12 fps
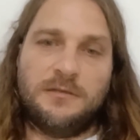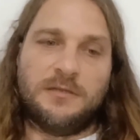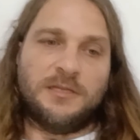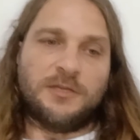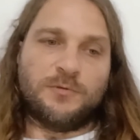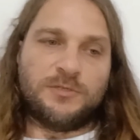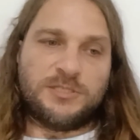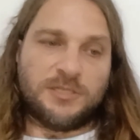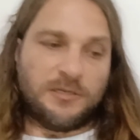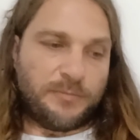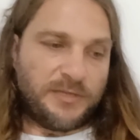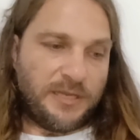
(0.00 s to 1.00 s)
The liquid
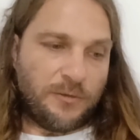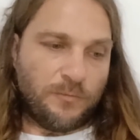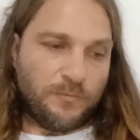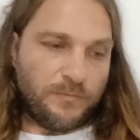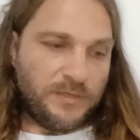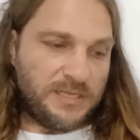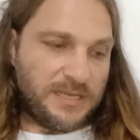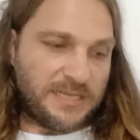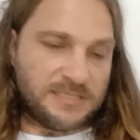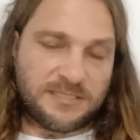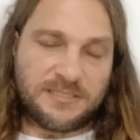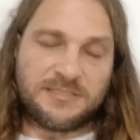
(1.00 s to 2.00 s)
chiller plant
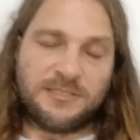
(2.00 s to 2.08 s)
has a